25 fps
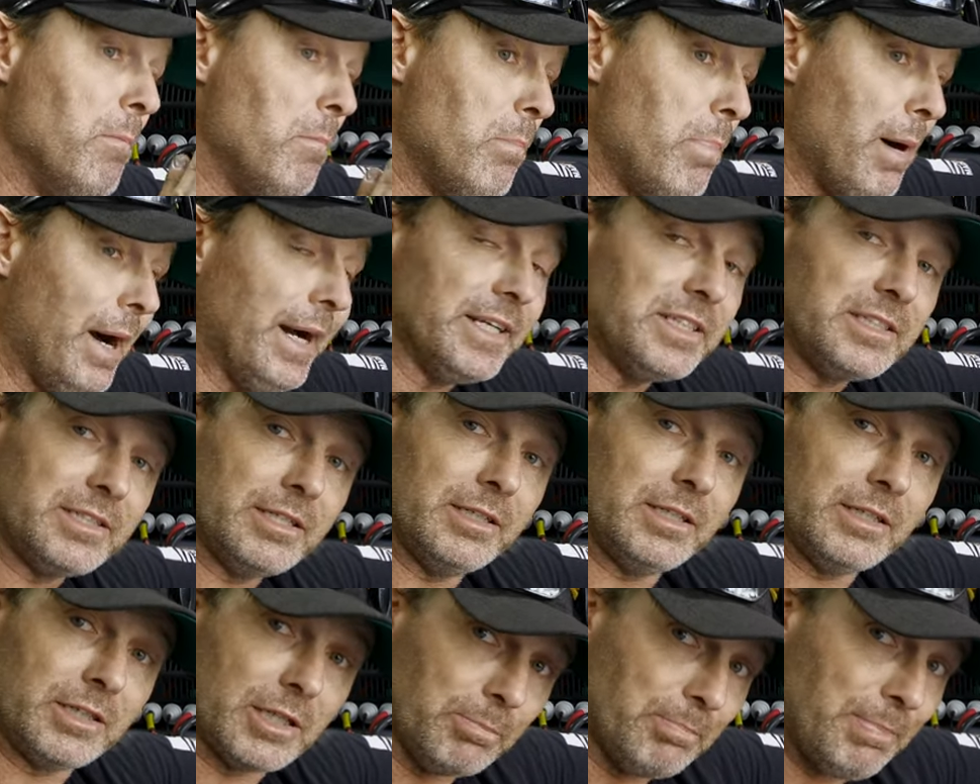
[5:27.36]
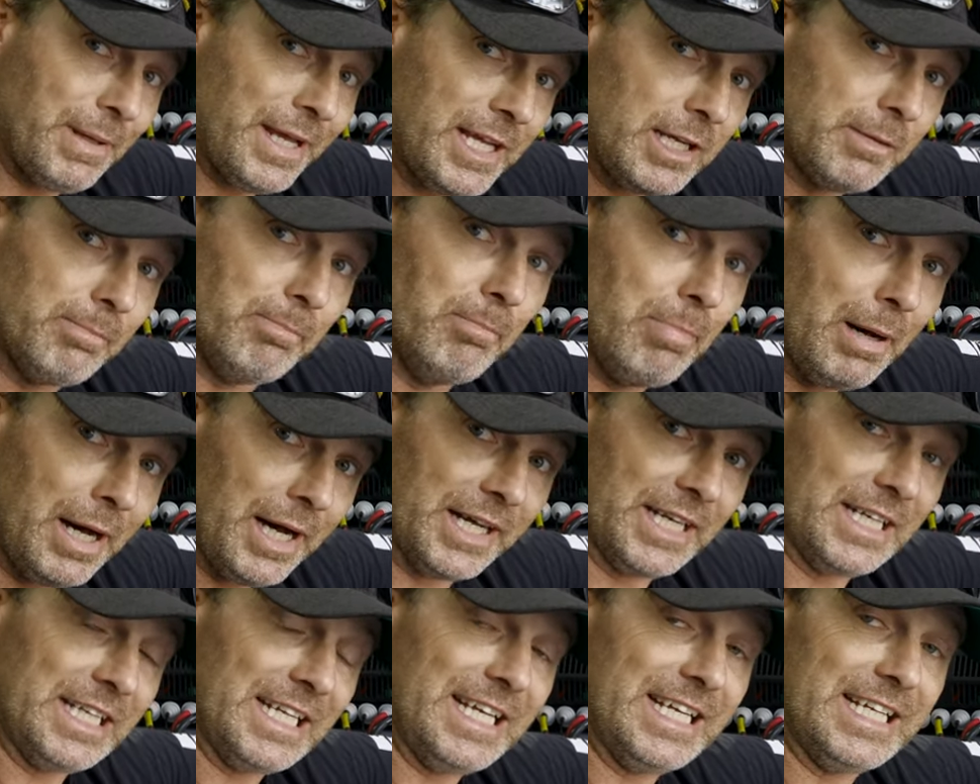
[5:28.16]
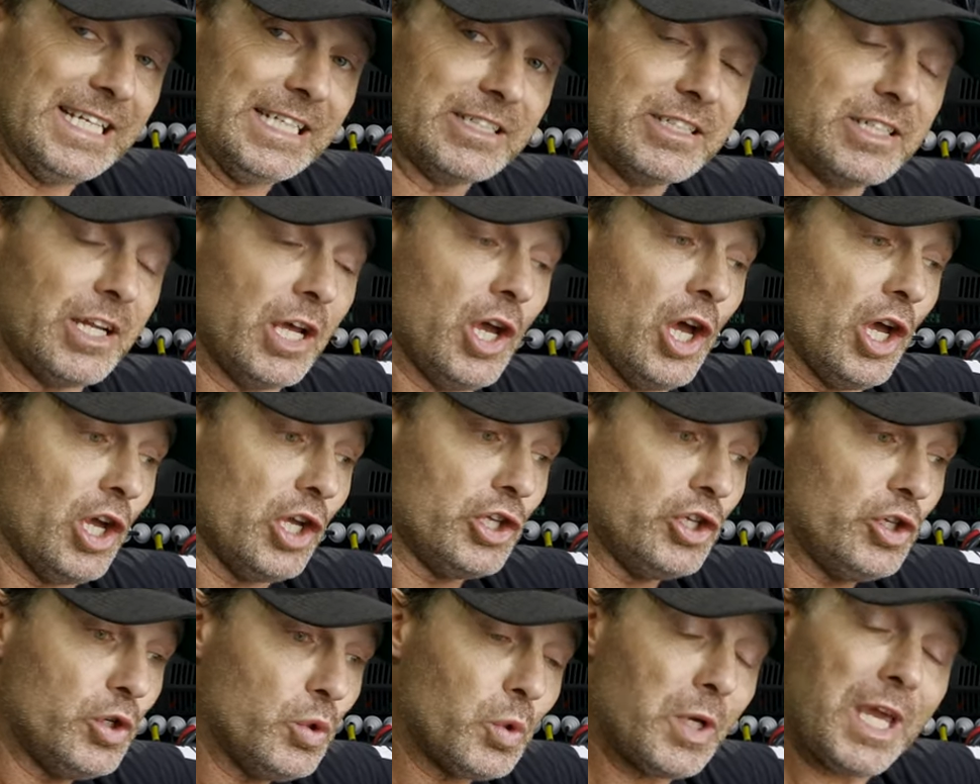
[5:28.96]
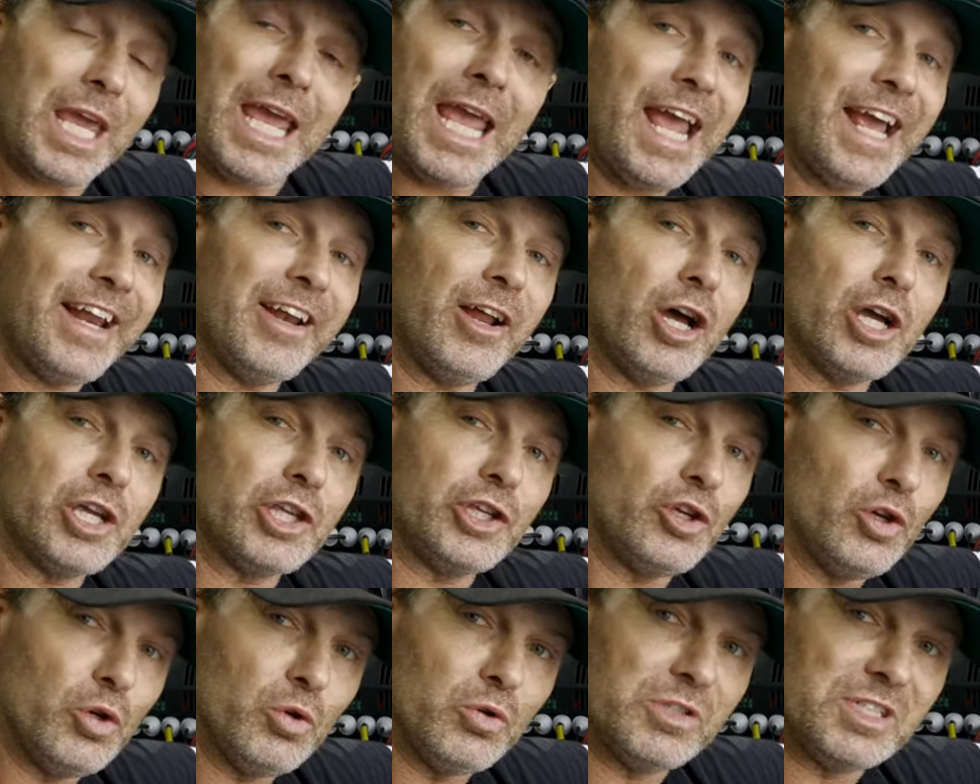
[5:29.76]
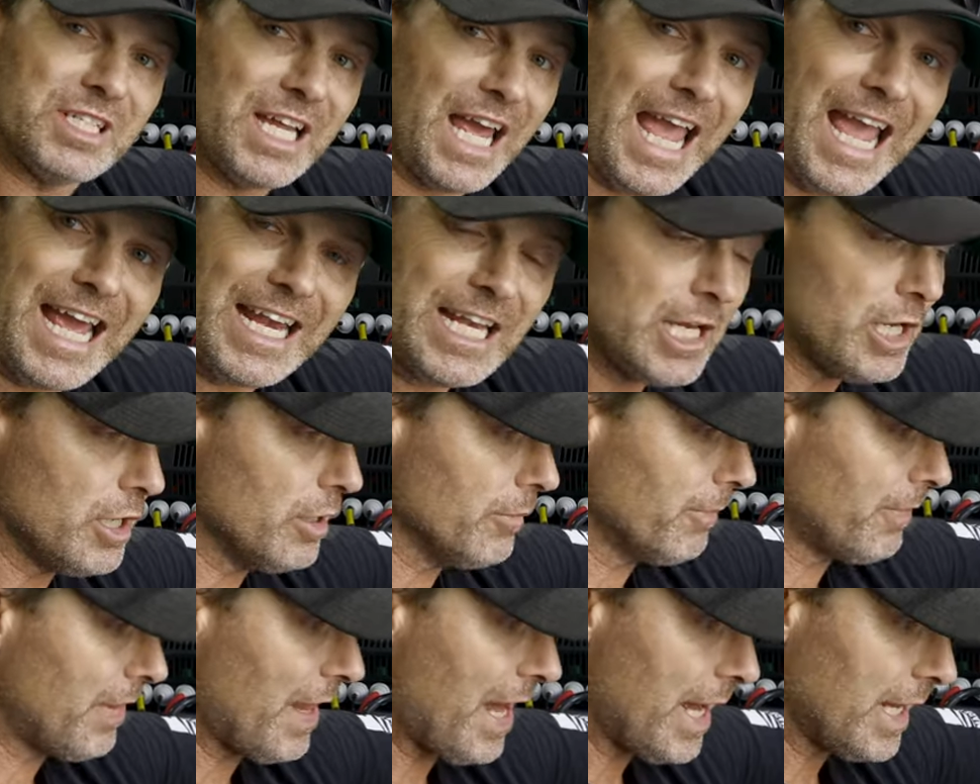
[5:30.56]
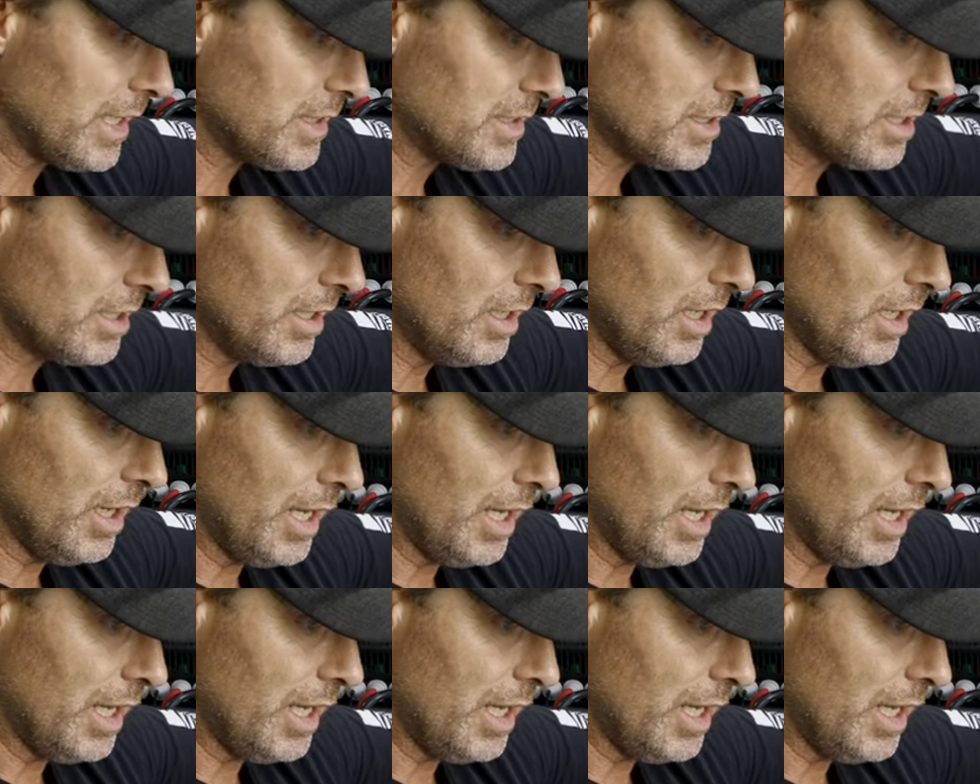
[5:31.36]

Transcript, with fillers: But the big but is you cannot use any of that,